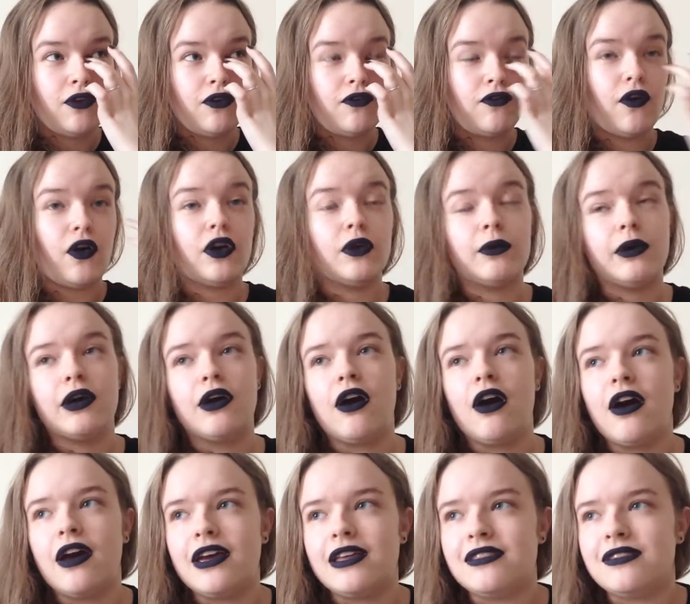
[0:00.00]
following
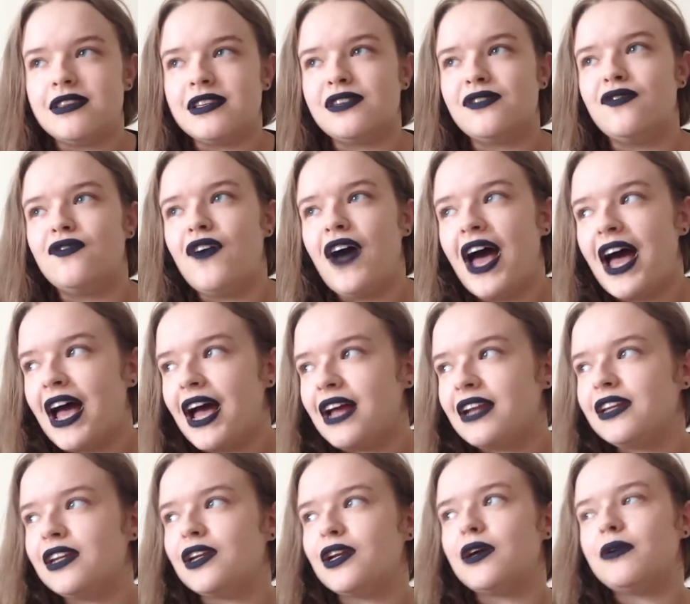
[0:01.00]
her in this
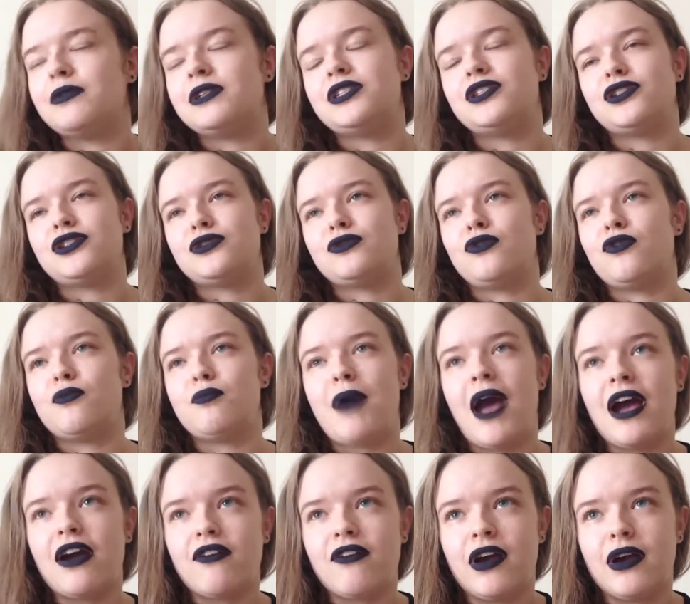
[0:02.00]
van, you know, it's just sort of
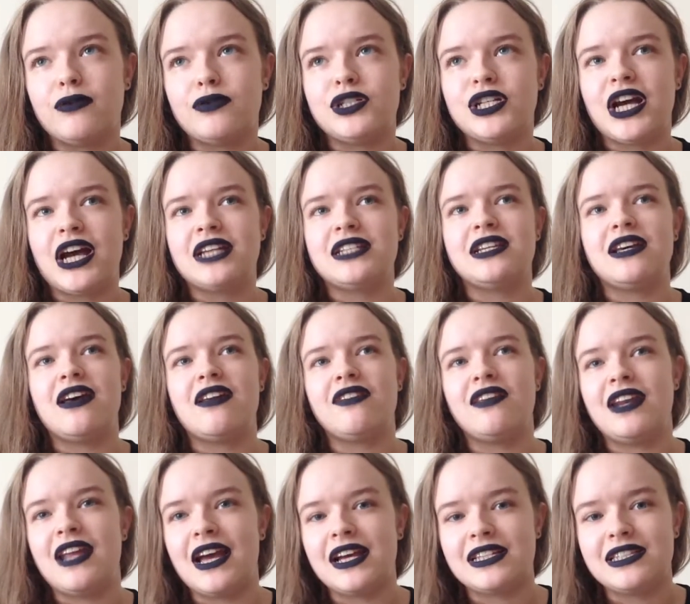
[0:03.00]
background chatter,
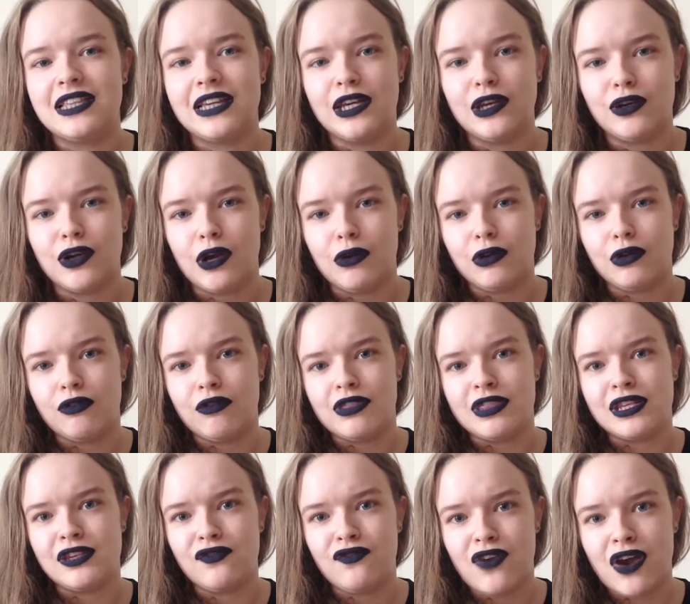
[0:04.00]
and the next thing you know, you're
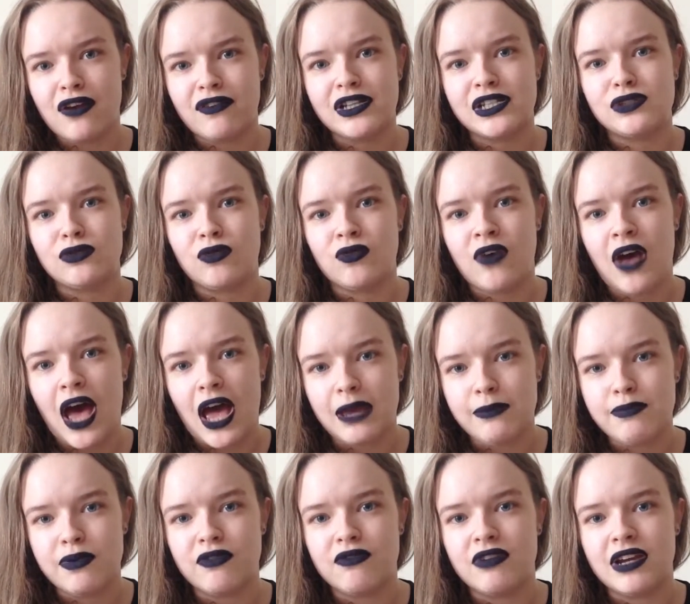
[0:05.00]
in this very sort of
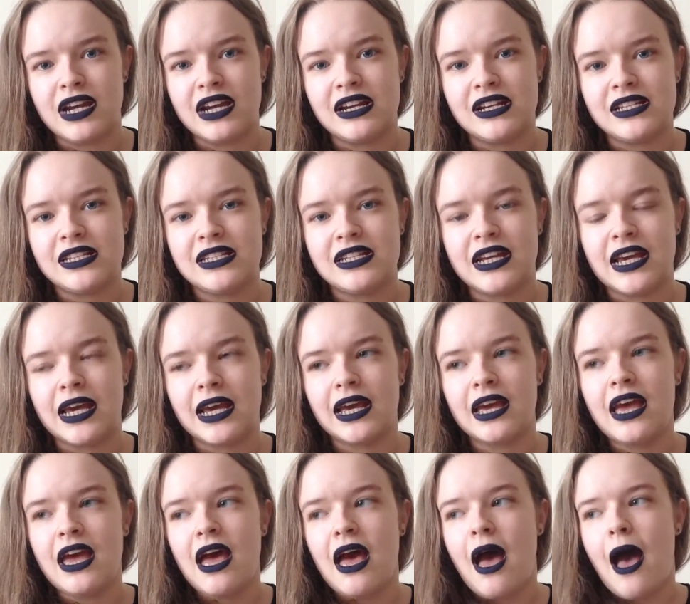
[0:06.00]

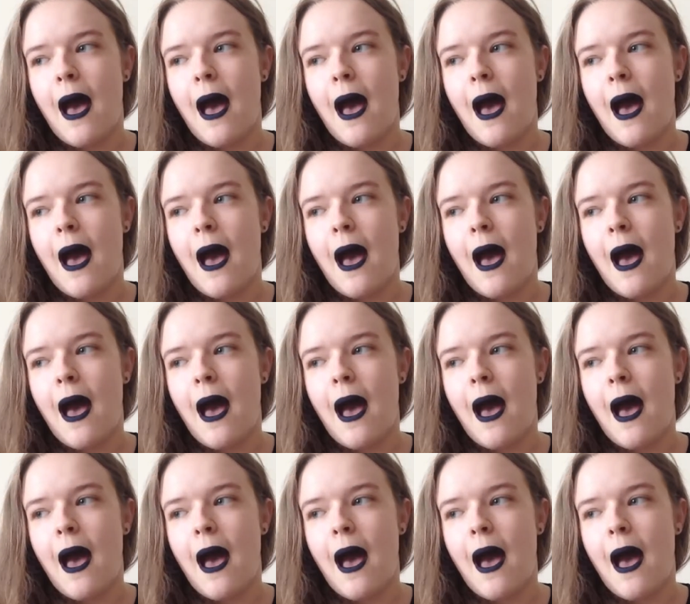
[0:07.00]
hyper-realistic,